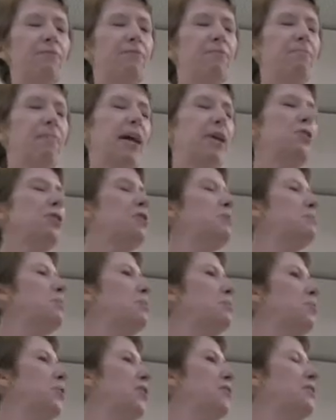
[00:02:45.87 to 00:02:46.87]
My
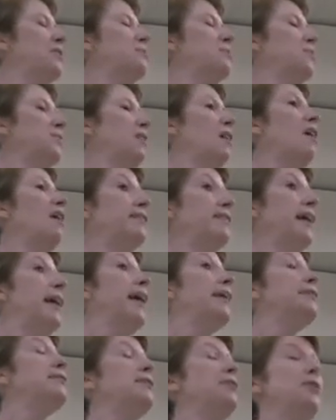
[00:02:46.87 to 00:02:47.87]
Christmas present was
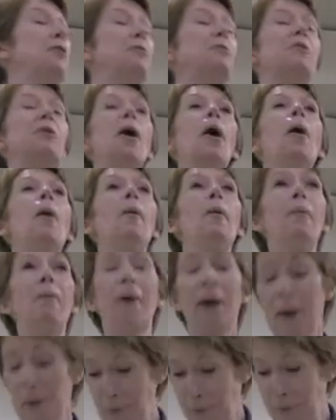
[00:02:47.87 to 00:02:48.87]
contacts too, so bear